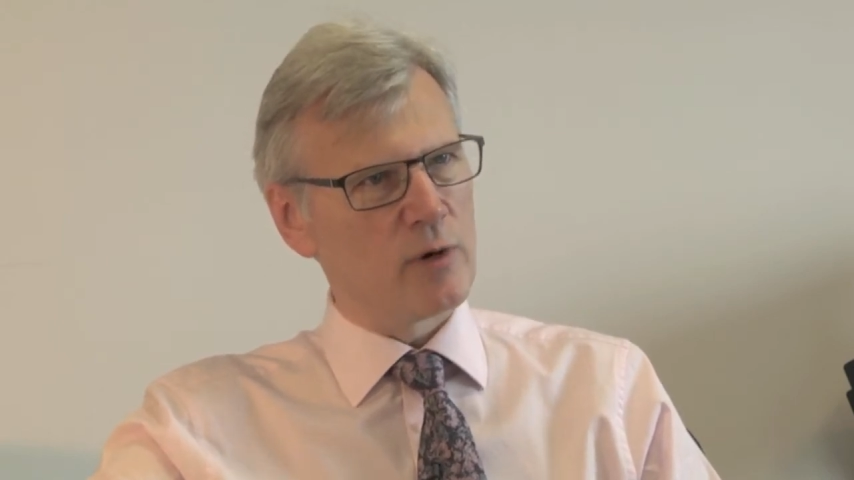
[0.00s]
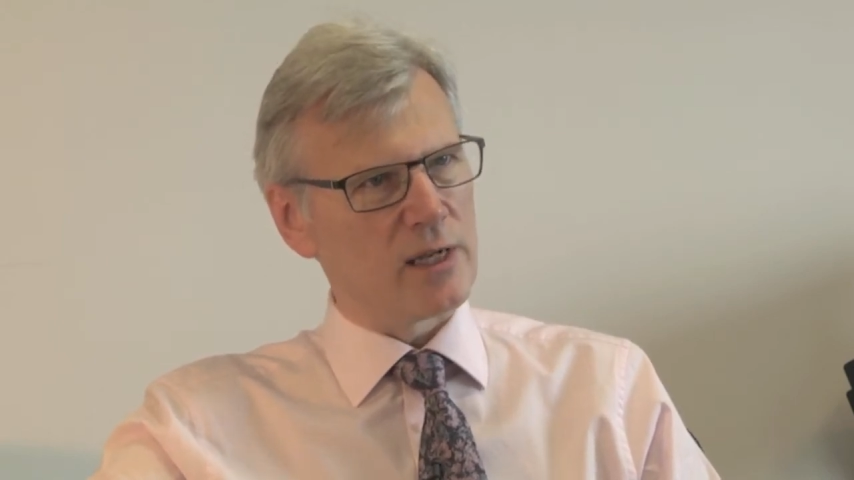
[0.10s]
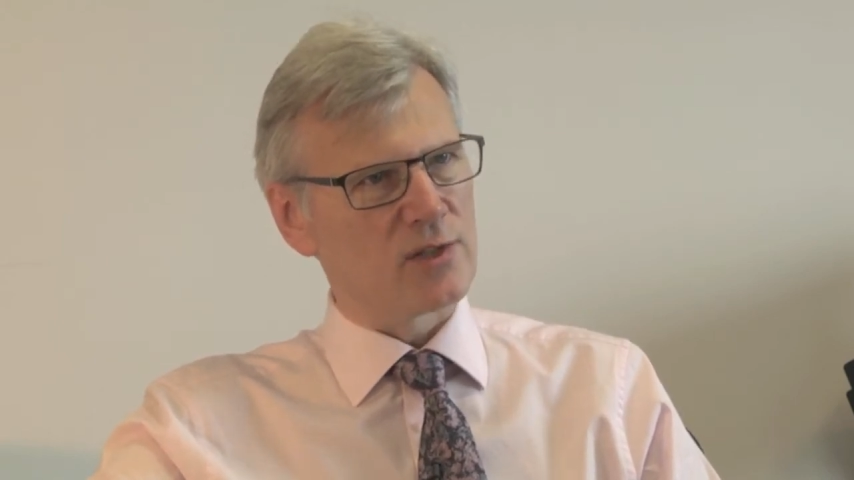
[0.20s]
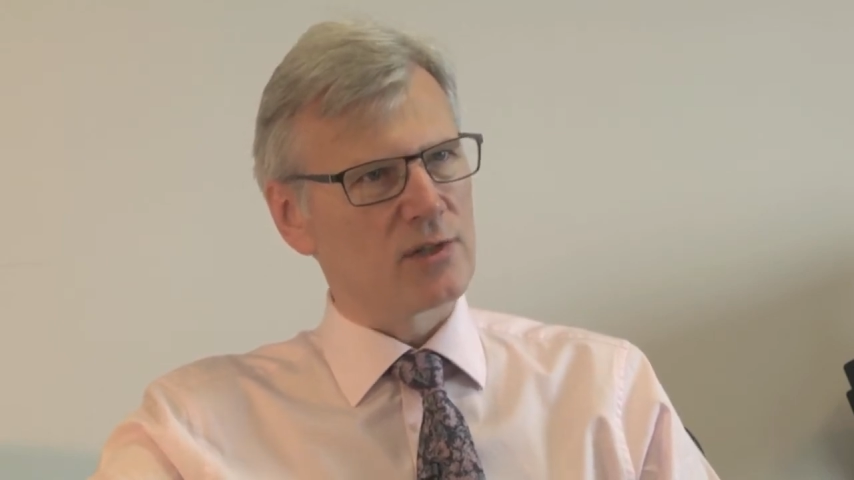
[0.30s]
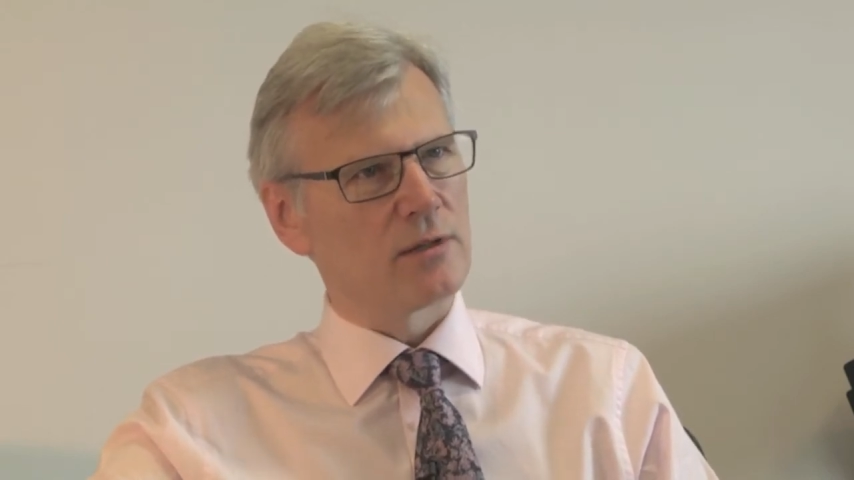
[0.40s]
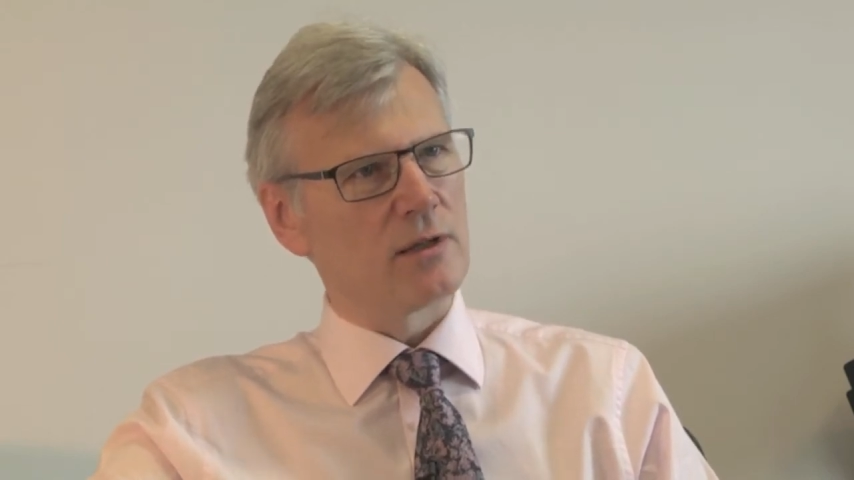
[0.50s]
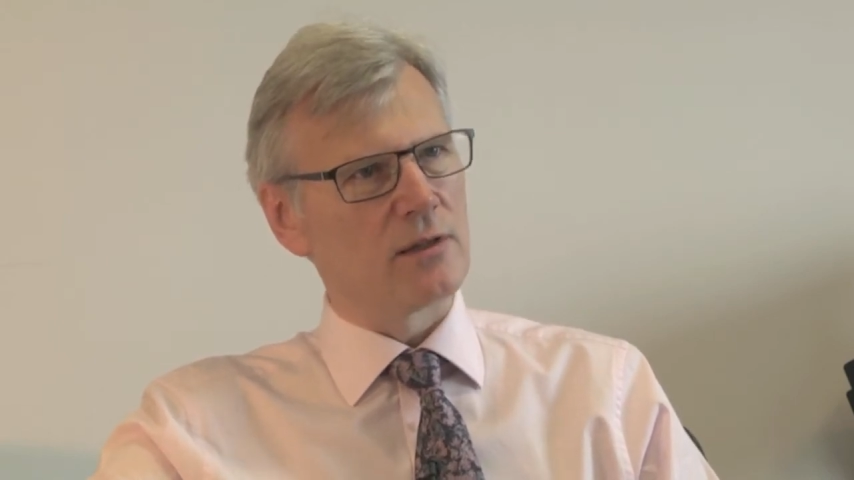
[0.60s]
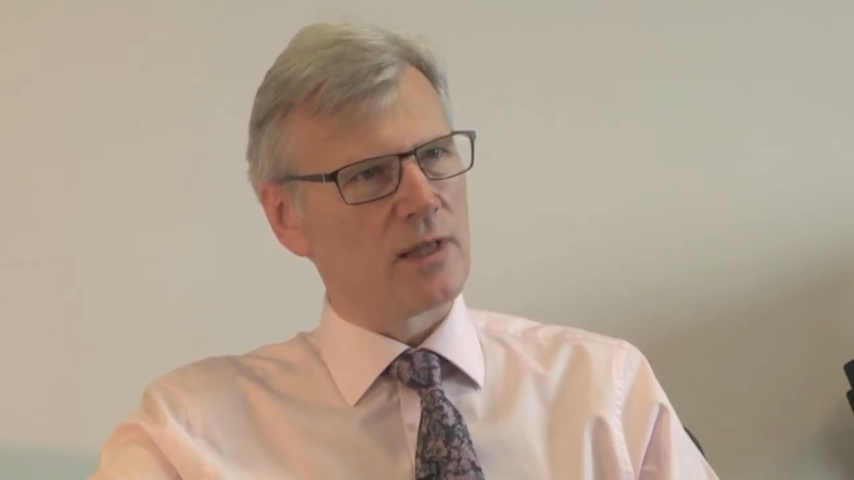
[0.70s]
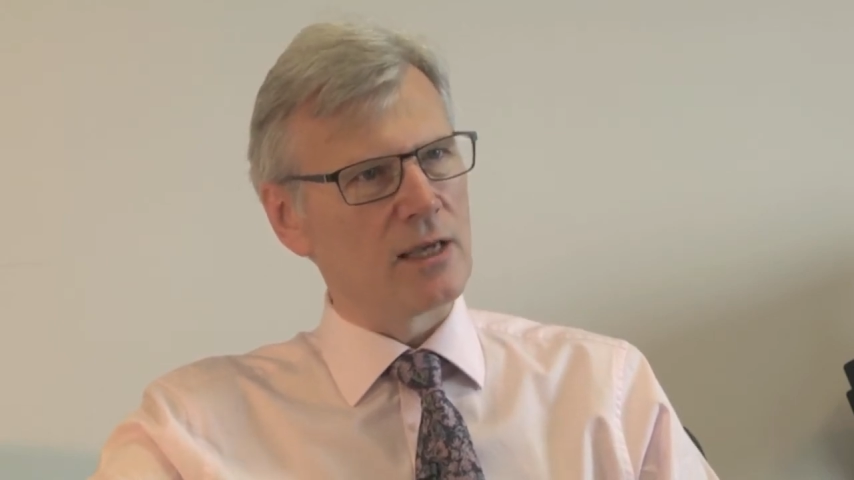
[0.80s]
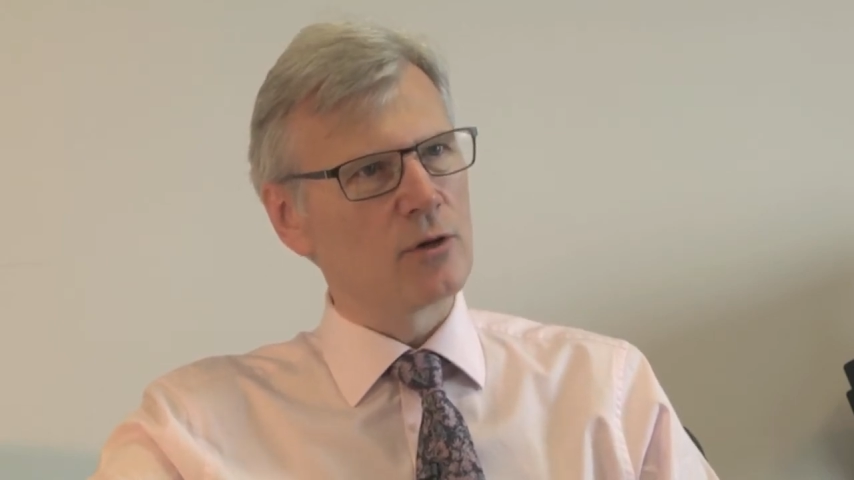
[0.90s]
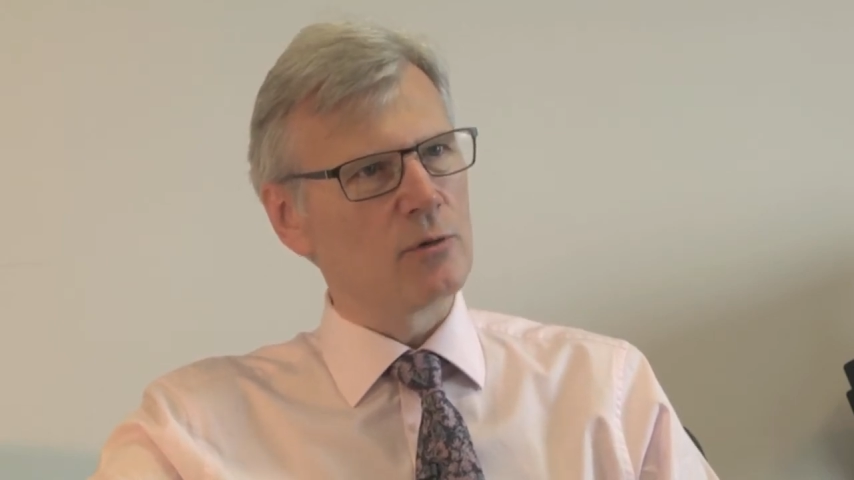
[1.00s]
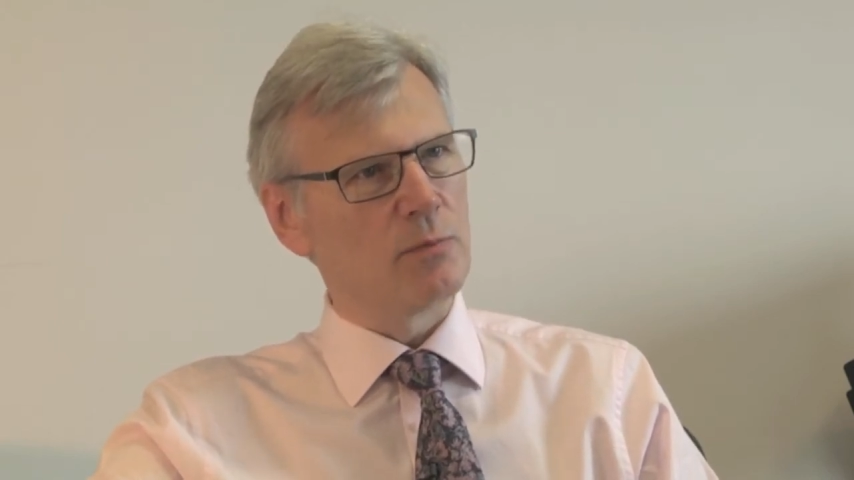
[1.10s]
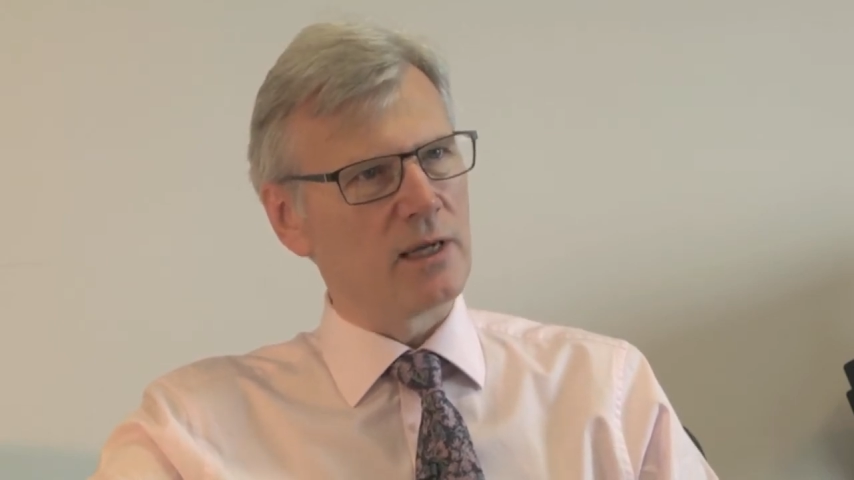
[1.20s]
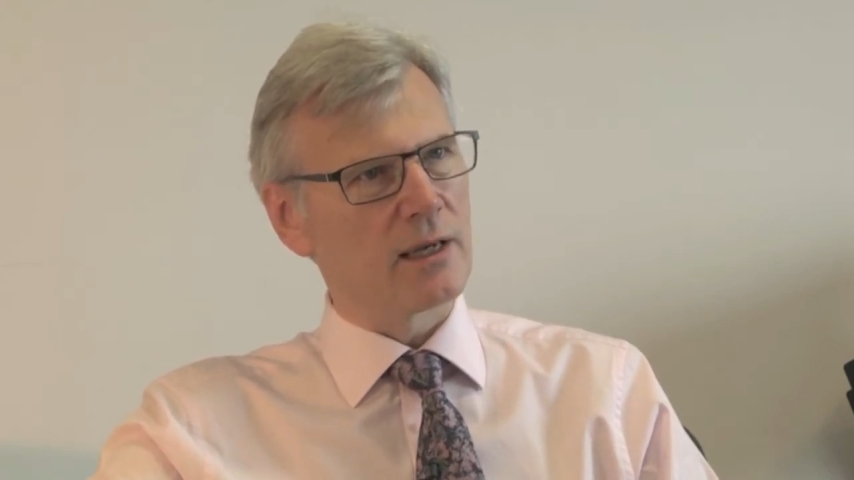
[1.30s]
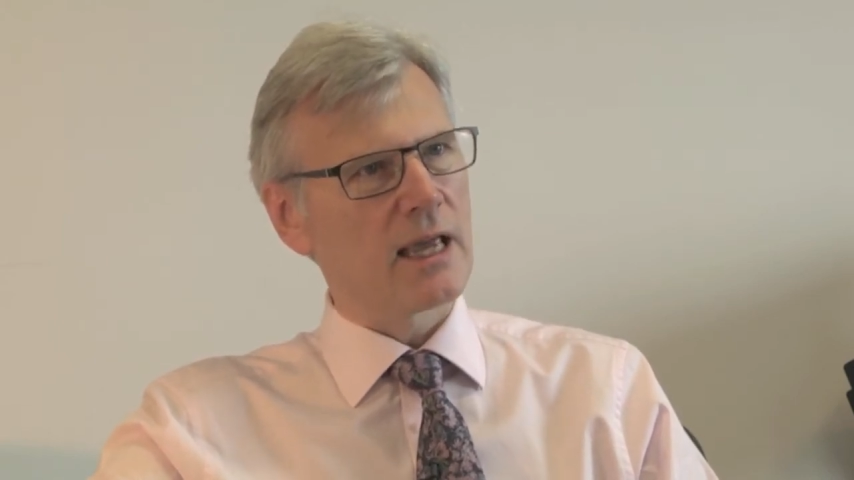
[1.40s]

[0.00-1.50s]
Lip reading: risk that they could be a